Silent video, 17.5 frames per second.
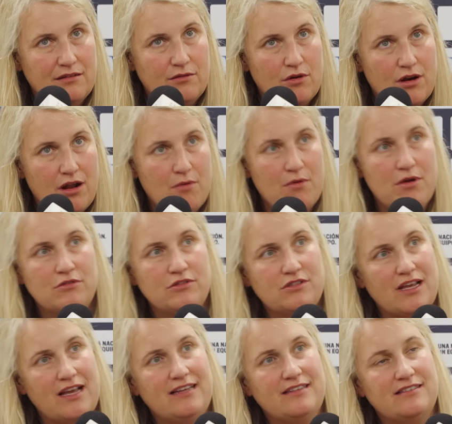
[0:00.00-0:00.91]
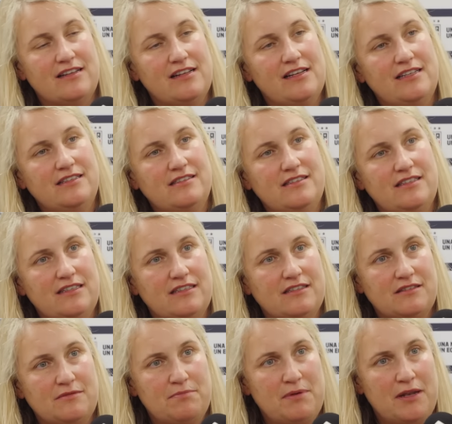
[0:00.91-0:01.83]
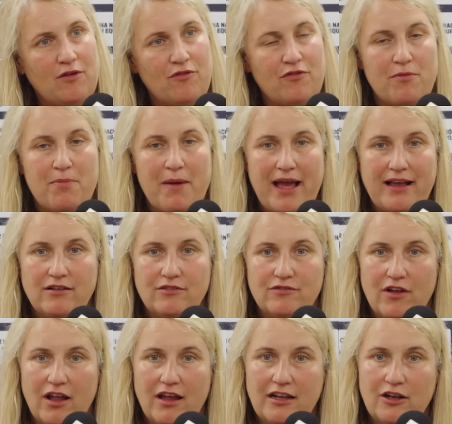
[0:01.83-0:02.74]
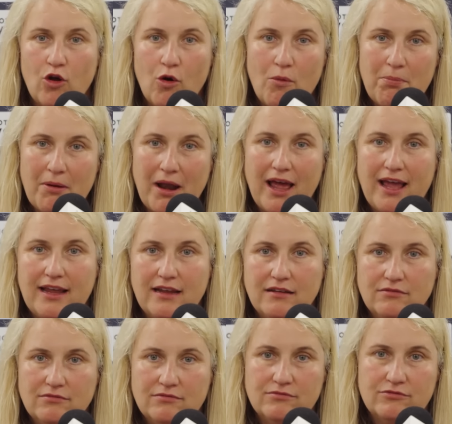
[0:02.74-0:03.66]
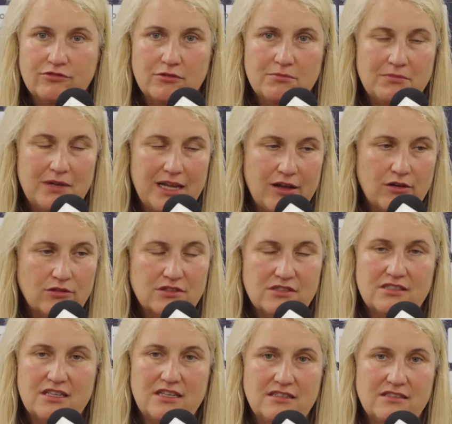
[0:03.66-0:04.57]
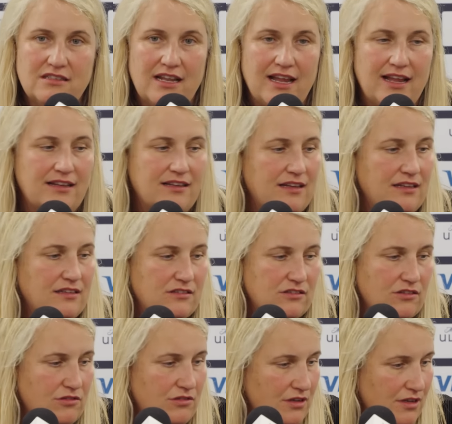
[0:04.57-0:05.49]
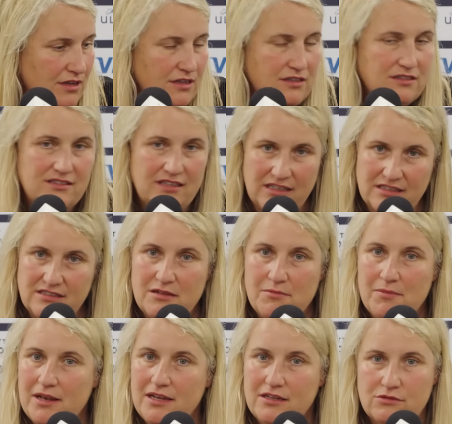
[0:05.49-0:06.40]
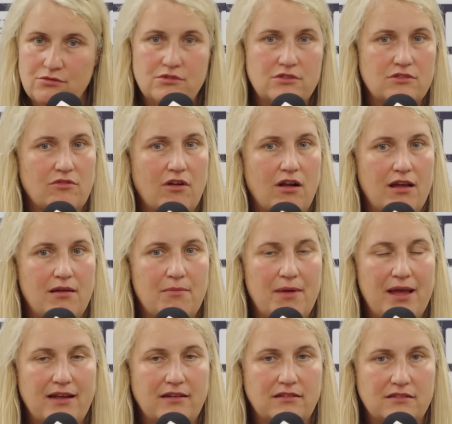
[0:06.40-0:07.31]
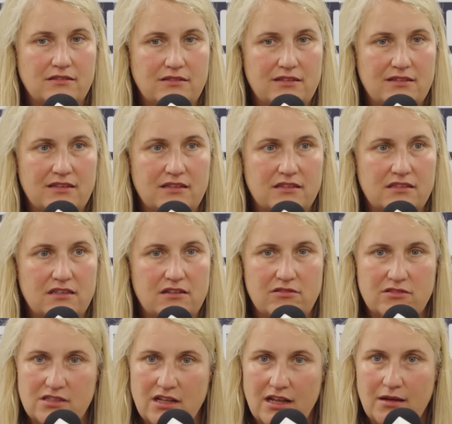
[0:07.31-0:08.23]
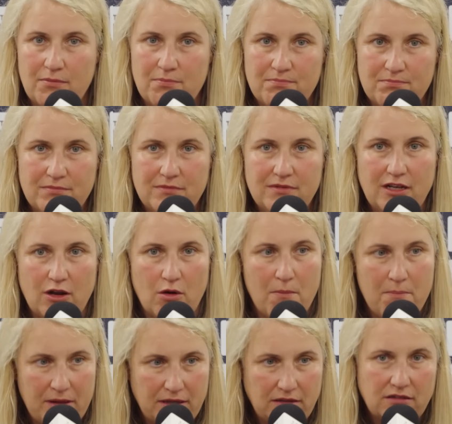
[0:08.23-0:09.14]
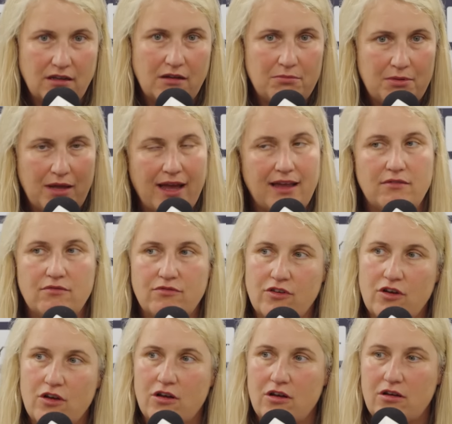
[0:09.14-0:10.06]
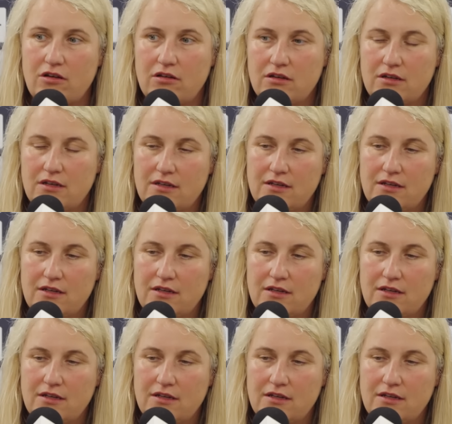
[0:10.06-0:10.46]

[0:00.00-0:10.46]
What I will say is that Lindsay has been off the back of like not playing from Leon's season ending. So 60 minutes was the right amount, considering it's like, you know, a build-up game for her.